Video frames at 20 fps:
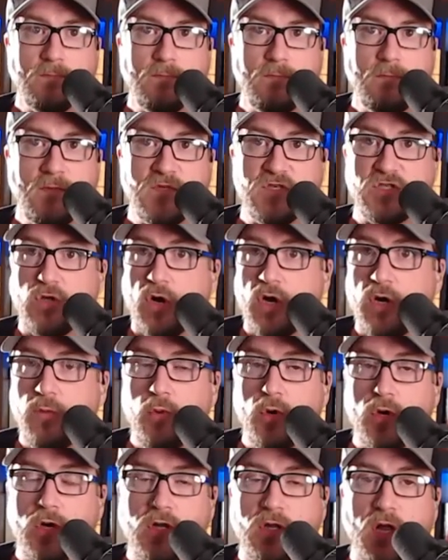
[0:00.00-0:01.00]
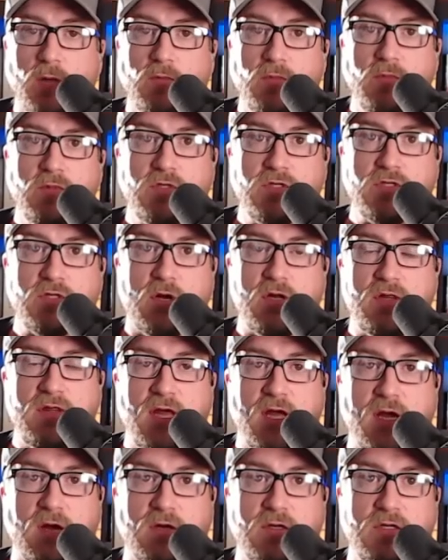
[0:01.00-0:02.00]
Start a book club. Start
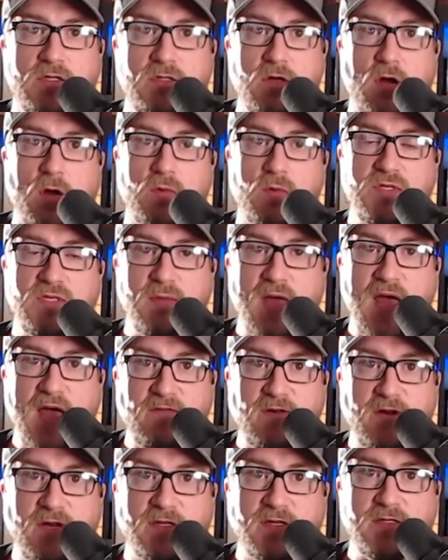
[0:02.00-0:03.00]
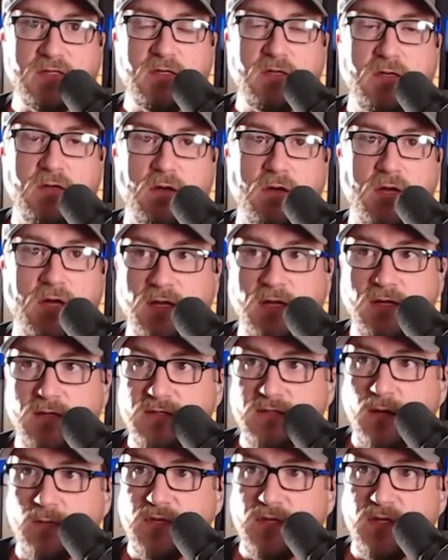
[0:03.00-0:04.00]
there. Start with some evidence and
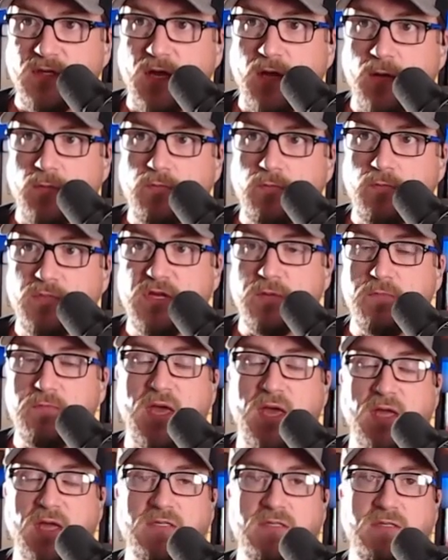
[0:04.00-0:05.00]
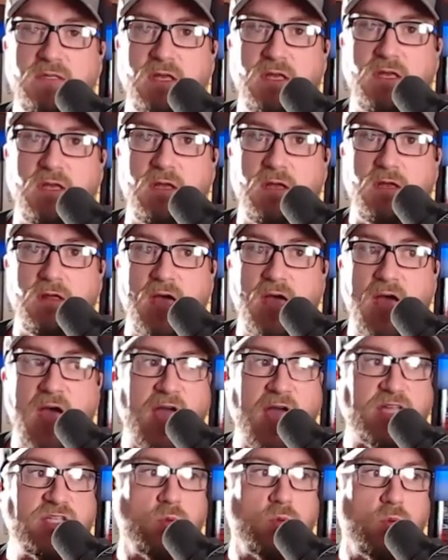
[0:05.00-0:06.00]
something that depicts the
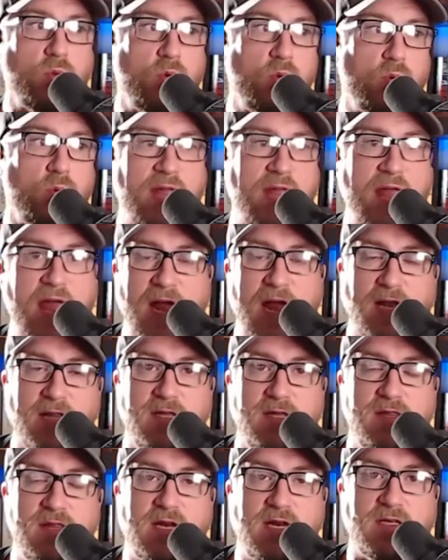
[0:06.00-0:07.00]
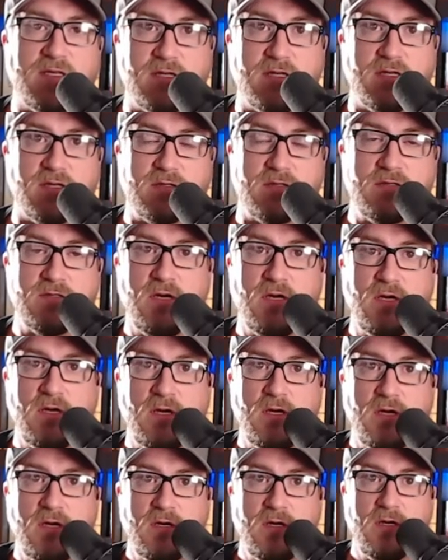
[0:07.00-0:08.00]
actual reality that exists.
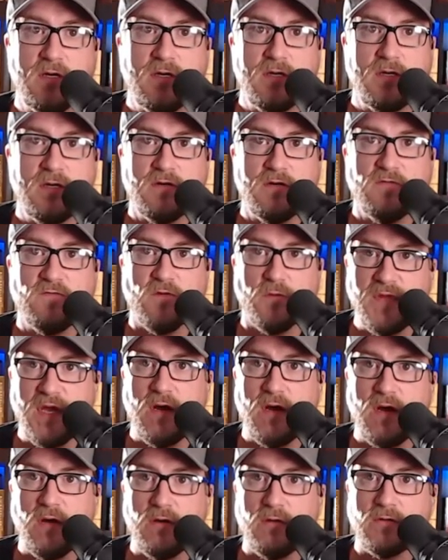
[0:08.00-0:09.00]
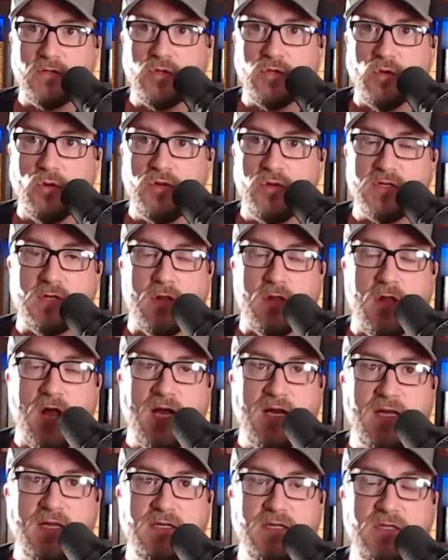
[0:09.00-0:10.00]
From there, truth is a
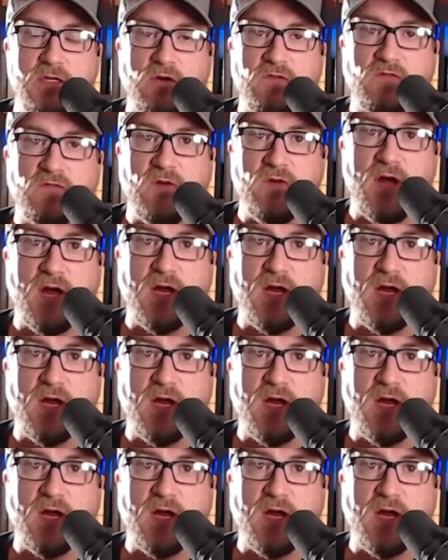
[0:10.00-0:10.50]
lot easier to find.